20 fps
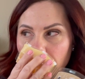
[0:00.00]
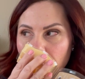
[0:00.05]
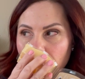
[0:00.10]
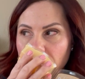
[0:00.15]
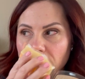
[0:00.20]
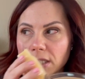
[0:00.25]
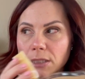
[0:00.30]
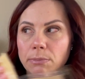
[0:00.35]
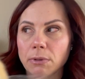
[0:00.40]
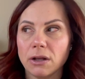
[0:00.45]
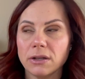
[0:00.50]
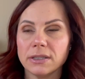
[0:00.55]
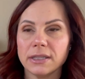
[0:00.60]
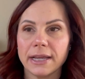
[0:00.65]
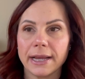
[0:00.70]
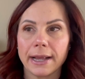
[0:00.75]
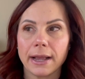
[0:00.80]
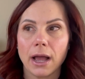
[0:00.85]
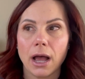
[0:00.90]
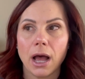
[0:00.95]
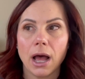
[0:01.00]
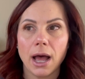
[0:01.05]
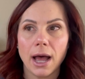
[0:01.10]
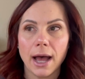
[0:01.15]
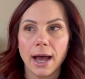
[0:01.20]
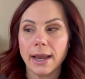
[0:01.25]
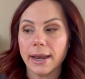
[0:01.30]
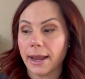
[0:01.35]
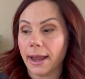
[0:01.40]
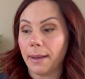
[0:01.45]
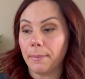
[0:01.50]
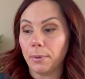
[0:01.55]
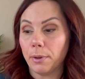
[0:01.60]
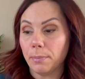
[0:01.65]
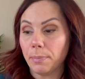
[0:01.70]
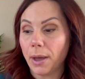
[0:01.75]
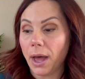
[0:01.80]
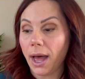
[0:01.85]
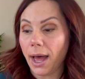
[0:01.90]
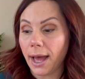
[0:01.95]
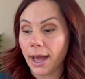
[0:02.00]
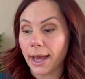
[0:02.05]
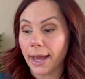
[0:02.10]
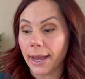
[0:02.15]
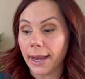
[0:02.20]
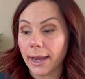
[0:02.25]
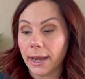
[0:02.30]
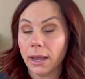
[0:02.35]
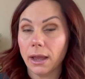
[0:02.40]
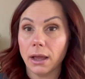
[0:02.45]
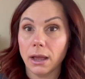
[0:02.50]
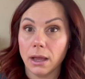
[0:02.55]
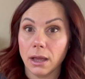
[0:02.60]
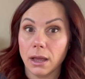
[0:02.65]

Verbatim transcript: smells like hot apple pie